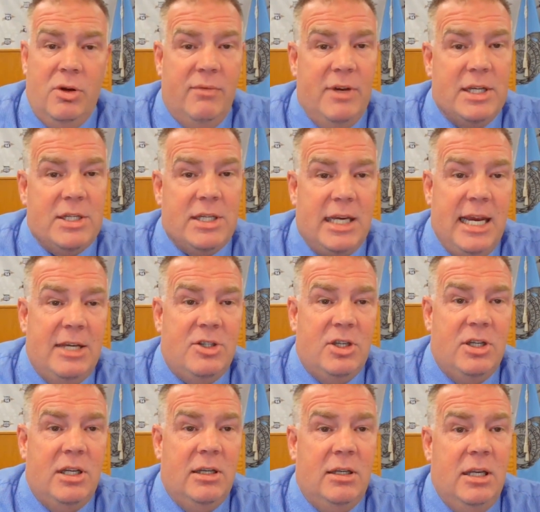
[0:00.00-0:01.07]

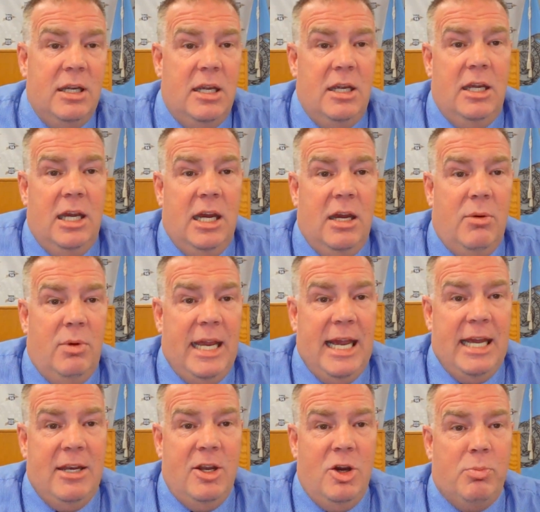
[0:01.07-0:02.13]
investigation, and we
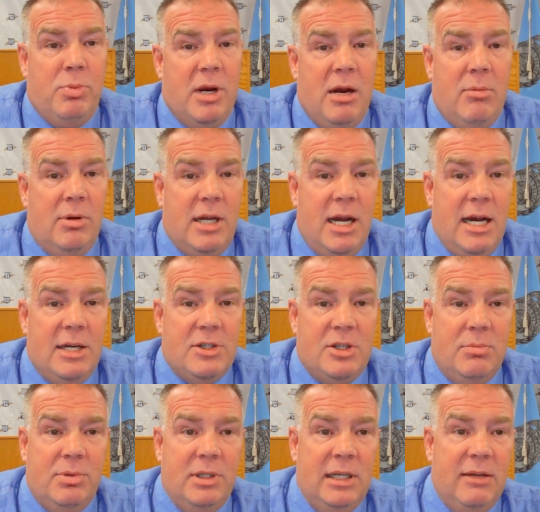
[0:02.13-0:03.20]
had no probable cause to
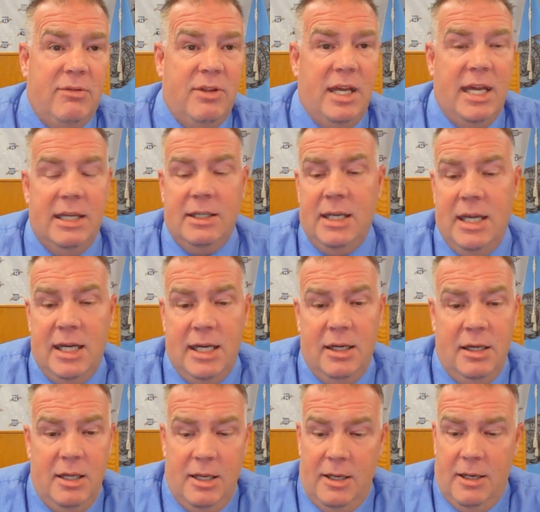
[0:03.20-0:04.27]
believe that
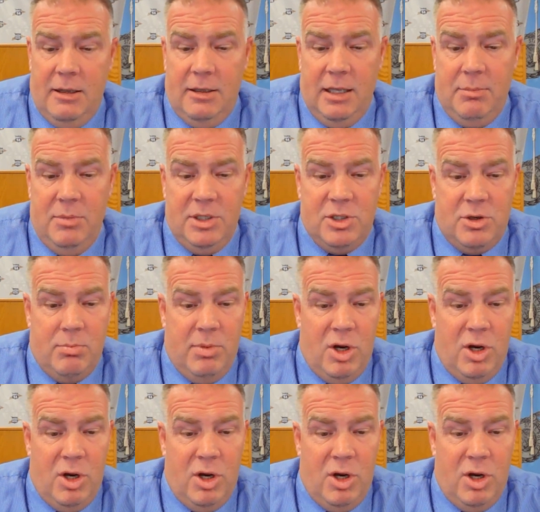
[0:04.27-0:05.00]
Mr.